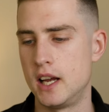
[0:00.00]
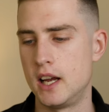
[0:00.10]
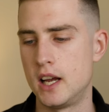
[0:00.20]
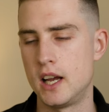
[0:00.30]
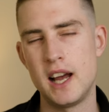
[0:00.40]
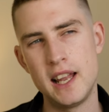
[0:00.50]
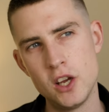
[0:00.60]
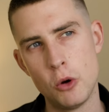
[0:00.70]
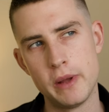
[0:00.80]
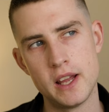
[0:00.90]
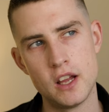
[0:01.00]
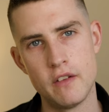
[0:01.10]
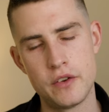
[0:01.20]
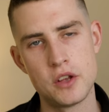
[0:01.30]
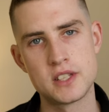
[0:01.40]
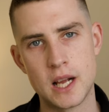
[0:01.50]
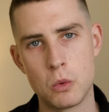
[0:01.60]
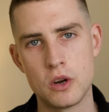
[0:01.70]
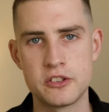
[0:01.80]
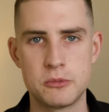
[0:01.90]
A little bit, at first I
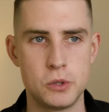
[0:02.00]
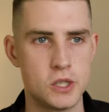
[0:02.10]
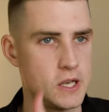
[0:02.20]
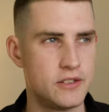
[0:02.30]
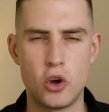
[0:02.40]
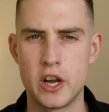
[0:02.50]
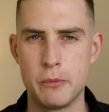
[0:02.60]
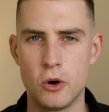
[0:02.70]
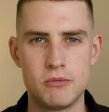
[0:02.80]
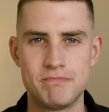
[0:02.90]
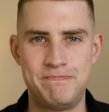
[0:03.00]
was, but not anymore.